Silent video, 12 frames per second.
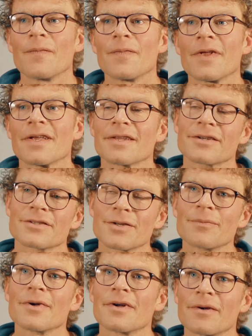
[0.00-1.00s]
there's
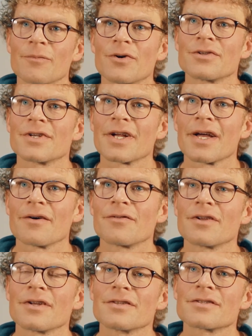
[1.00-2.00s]
some emerging
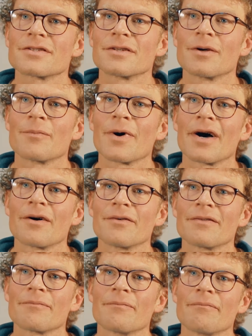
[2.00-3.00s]
evidence
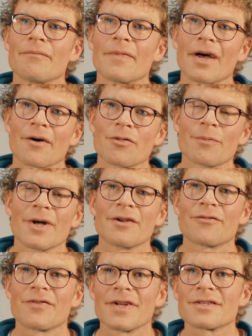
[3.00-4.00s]
about health
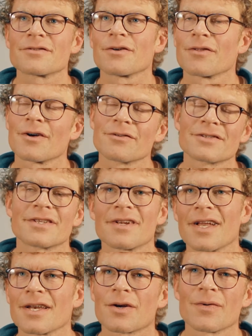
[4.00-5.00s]
benefits, although
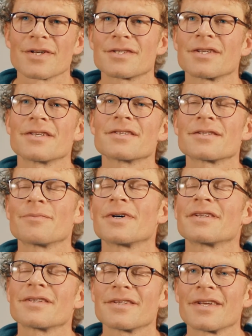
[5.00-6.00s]
still a lot of questions,
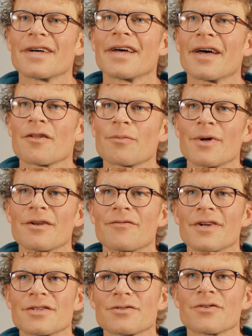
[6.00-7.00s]
but health
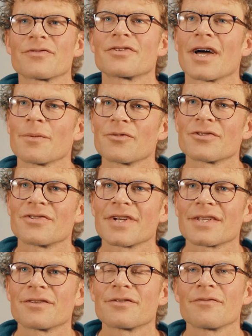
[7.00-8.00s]
benefits of
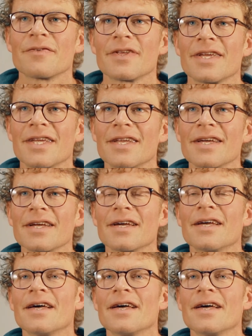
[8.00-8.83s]
time-restricted eating.